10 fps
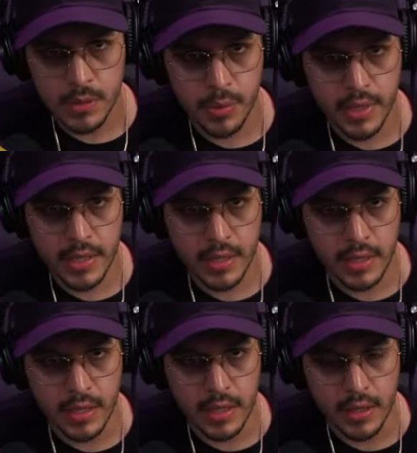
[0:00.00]
bring it into
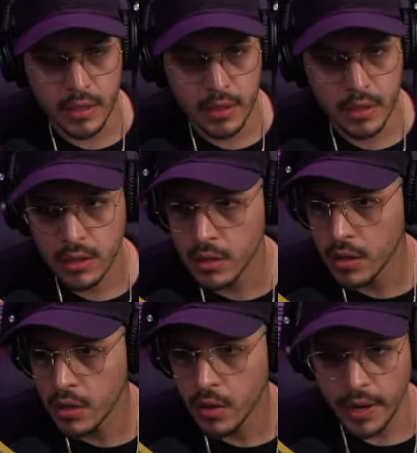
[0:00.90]
here.
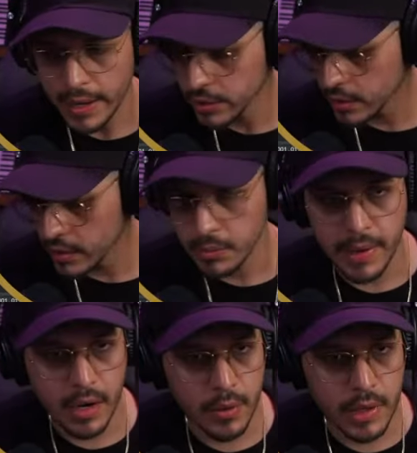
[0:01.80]
Or actually, this
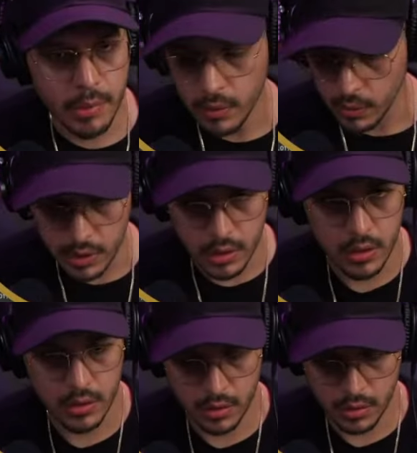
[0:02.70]
might already be one
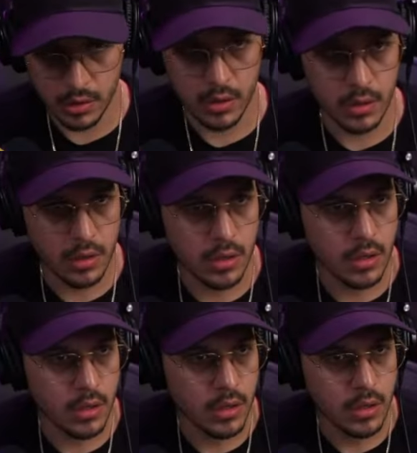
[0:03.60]

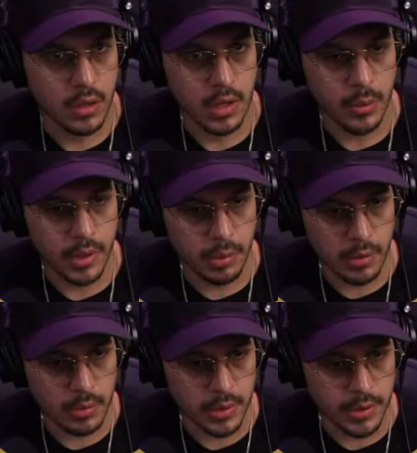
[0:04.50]
that we could
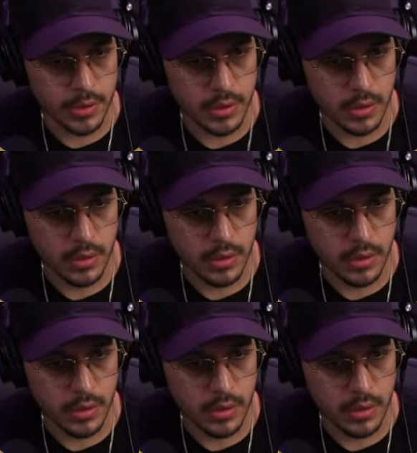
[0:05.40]
probably use.